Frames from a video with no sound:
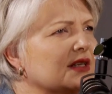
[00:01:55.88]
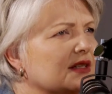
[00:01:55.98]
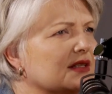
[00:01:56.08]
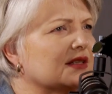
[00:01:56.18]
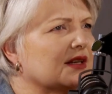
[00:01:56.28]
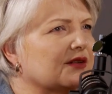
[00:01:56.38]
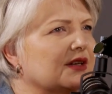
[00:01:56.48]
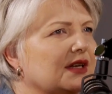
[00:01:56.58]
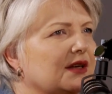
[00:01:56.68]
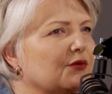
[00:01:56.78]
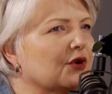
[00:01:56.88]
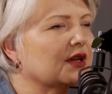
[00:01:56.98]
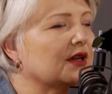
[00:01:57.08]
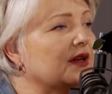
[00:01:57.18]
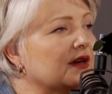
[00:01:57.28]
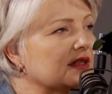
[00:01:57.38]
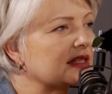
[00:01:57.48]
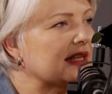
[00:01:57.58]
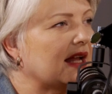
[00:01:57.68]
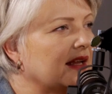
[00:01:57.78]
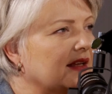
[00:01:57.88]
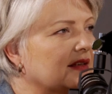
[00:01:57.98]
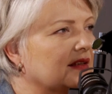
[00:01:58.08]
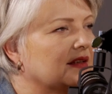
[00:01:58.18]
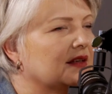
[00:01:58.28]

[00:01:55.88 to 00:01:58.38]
necessarily what it looks like